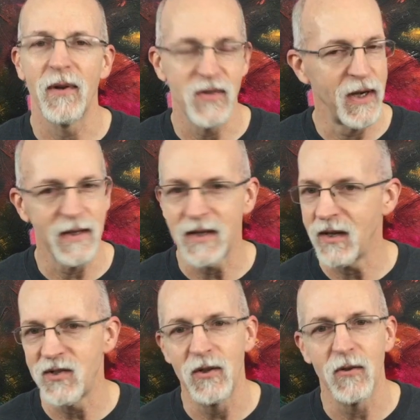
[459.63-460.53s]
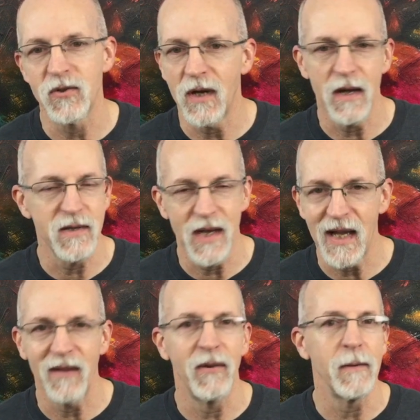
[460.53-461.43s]
because they can take still shots
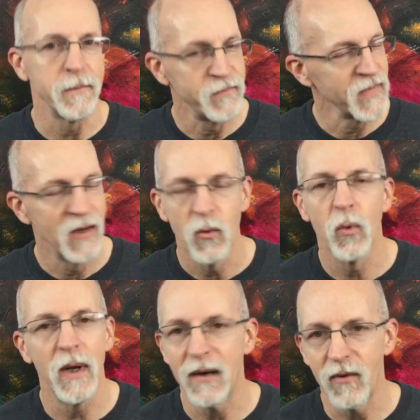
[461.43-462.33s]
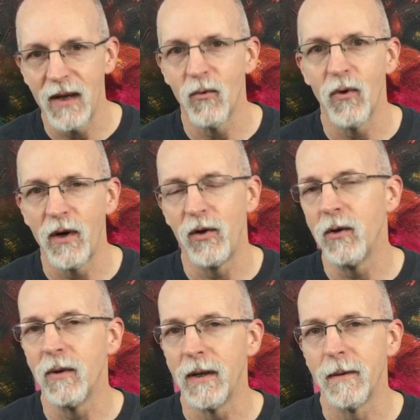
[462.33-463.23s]
out of it, whatever they want to
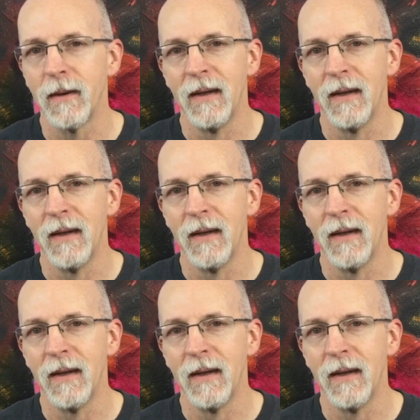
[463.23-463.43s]
do with it.